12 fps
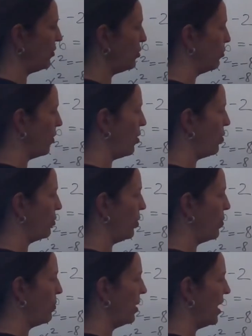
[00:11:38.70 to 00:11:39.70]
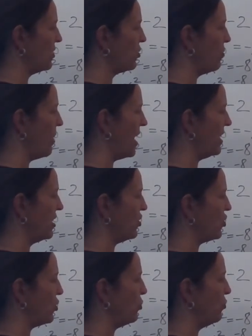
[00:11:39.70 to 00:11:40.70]
of you wrote plus or
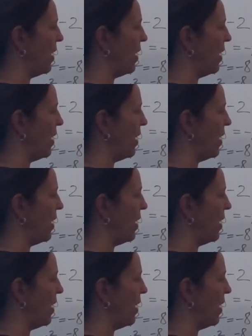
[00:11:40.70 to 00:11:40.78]
minus 2